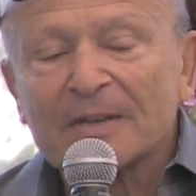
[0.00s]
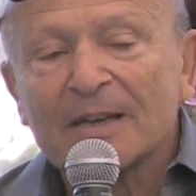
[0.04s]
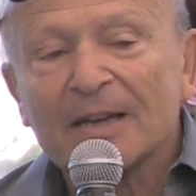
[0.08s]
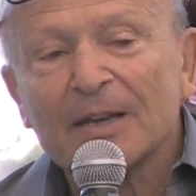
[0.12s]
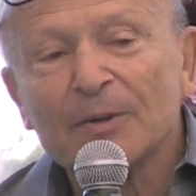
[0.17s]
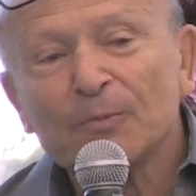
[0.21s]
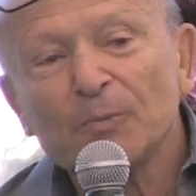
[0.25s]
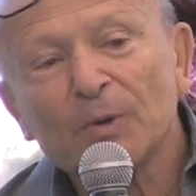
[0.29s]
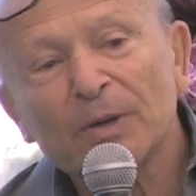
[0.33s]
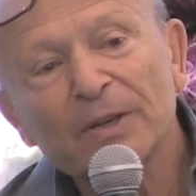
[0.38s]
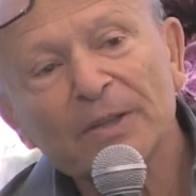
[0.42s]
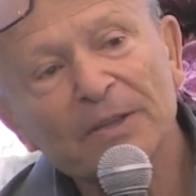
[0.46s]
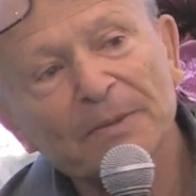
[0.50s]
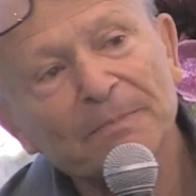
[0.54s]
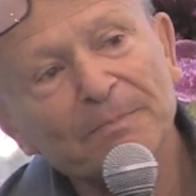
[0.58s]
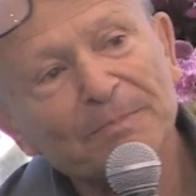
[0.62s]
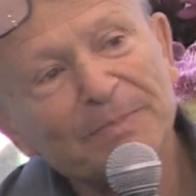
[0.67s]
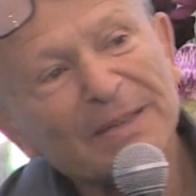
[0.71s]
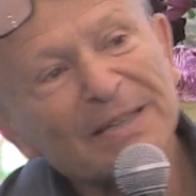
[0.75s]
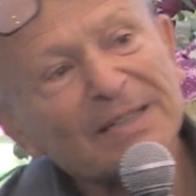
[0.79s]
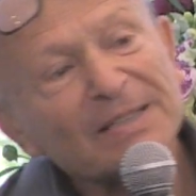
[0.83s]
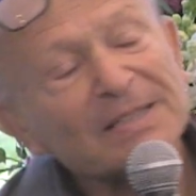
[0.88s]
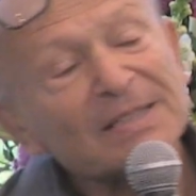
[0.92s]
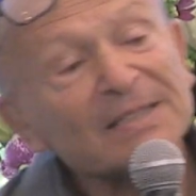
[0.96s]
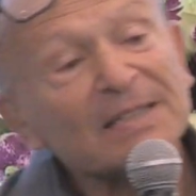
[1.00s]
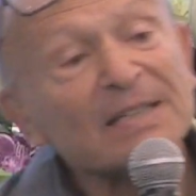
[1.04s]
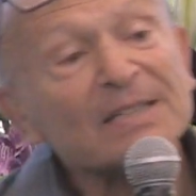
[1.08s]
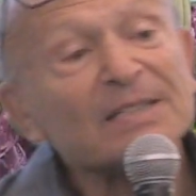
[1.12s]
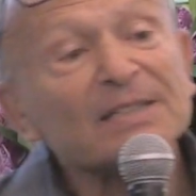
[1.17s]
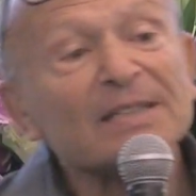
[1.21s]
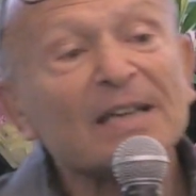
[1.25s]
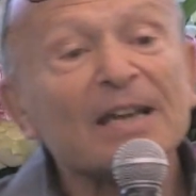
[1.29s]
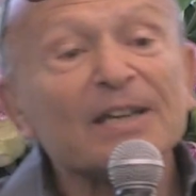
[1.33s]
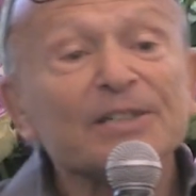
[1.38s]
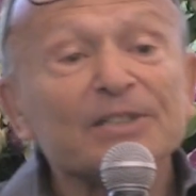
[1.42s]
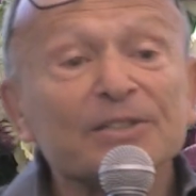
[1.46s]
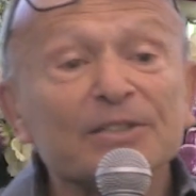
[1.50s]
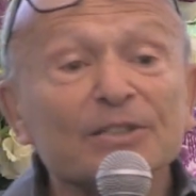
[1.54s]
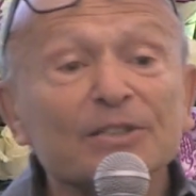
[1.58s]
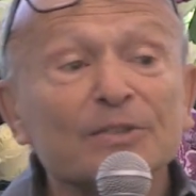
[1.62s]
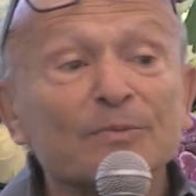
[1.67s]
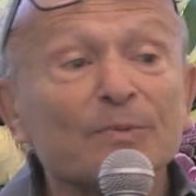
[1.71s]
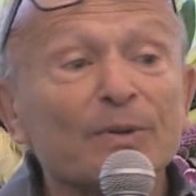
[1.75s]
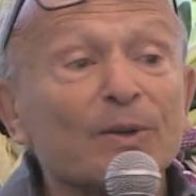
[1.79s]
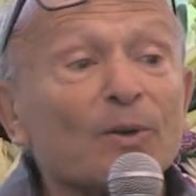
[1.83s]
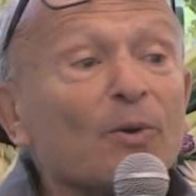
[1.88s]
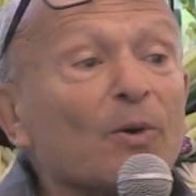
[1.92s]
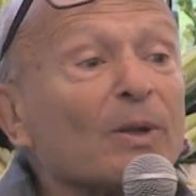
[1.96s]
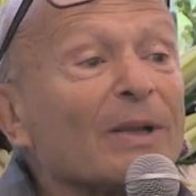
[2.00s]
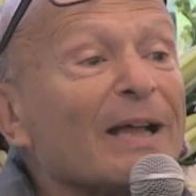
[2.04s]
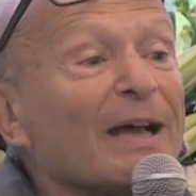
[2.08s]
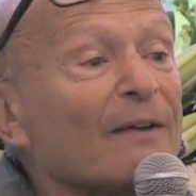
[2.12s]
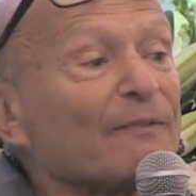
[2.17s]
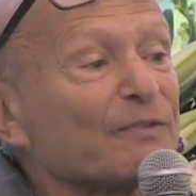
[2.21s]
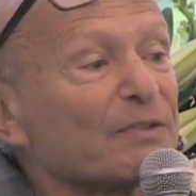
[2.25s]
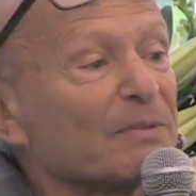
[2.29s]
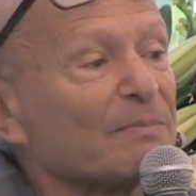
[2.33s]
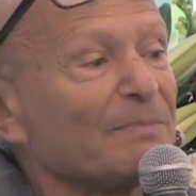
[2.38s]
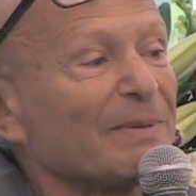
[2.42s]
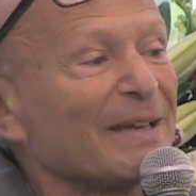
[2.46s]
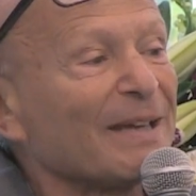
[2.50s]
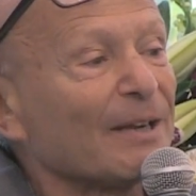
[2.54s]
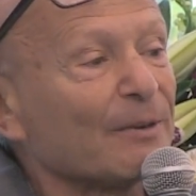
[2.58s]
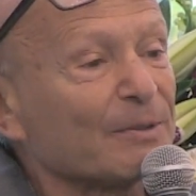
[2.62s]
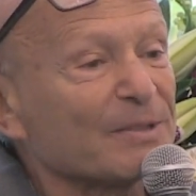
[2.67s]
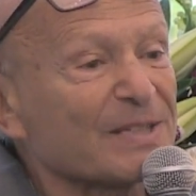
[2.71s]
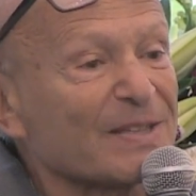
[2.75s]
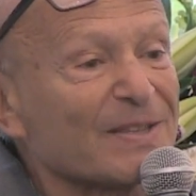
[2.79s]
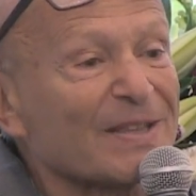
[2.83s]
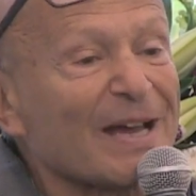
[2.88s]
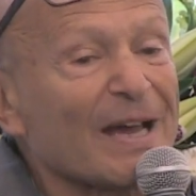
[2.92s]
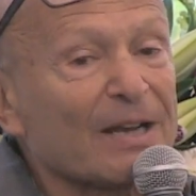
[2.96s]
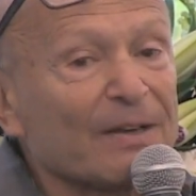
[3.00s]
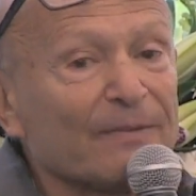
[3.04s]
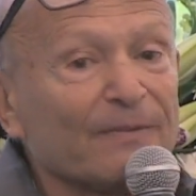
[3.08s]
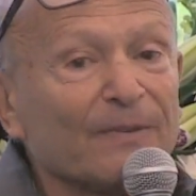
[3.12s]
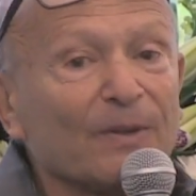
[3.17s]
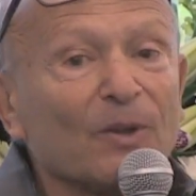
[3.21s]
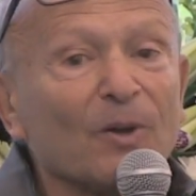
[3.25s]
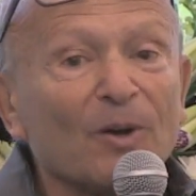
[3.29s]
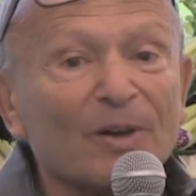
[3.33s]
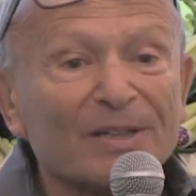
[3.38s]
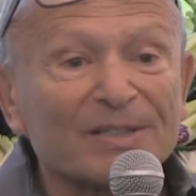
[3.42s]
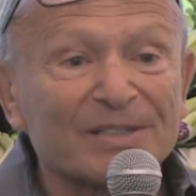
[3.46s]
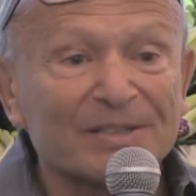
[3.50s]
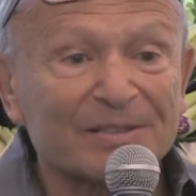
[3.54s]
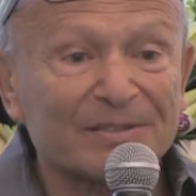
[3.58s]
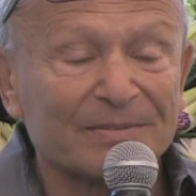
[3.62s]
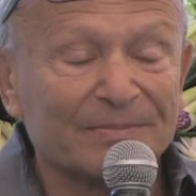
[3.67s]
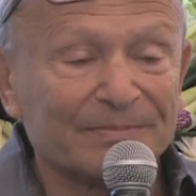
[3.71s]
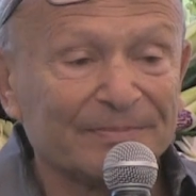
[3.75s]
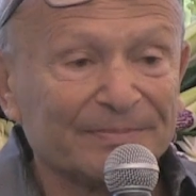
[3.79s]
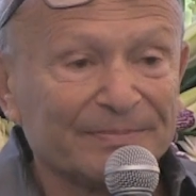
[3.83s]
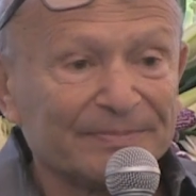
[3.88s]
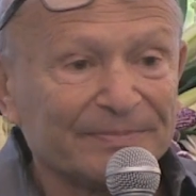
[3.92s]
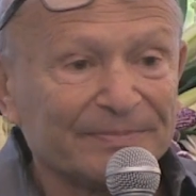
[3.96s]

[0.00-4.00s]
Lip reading: And one of the biggest sensations we all have to bear is that of loss."